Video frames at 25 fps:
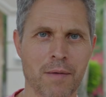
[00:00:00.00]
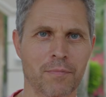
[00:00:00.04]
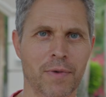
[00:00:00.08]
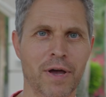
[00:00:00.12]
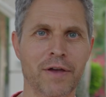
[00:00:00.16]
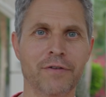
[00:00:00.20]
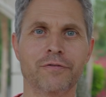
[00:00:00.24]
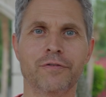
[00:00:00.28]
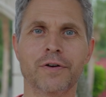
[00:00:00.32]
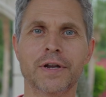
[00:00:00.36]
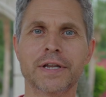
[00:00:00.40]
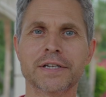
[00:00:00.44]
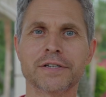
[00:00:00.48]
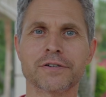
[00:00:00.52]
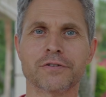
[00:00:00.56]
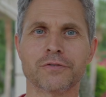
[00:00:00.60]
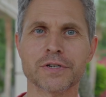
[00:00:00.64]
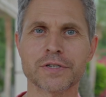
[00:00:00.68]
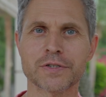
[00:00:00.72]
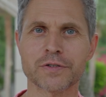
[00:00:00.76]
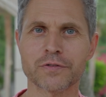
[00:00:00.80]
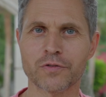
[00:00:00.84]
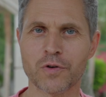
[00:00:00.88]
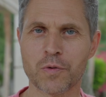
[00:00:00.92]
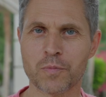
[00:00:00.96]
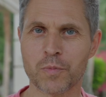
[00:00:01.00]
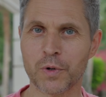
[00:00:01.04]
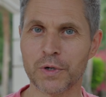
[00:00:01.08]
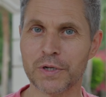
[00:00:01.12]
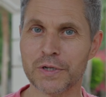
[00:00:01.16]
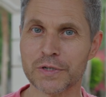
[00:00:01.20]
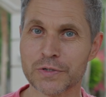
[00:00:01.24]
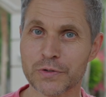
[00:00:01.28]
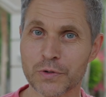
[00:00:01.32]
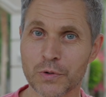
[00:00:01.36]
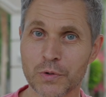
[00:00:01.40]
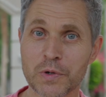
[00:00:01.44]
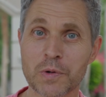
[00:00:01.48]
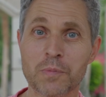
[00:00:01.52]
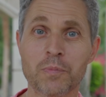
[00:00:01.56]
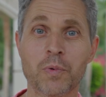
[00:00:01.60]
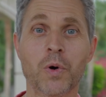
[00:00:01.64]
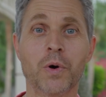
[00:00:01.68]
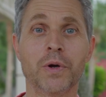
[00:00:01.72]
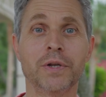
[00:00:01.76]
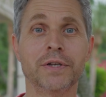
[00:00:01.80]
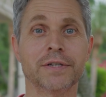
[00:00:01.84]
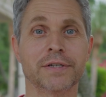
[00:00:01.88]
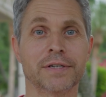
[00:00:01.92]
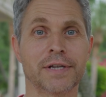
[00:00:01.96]
My friend Christopher Bonisone
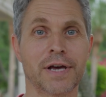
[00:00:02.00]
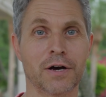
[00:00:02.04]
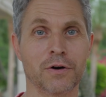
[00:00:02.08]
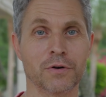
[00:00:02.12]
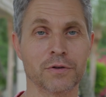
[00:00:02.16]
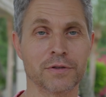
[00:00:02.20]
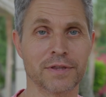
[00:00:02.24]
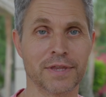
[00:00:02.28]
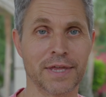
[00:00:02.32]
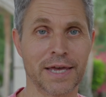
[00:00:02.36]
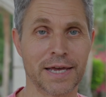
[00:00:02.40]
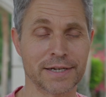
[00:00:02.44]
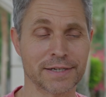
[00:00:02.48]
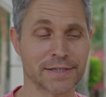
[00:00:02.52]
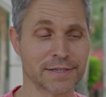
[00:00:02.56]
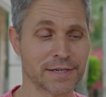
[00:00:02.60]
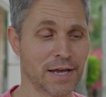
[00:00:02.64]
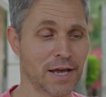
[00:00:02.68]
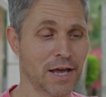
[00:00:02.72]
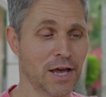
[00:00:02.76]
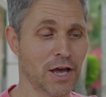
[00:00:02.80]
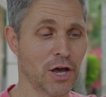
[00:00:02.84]
pointed out that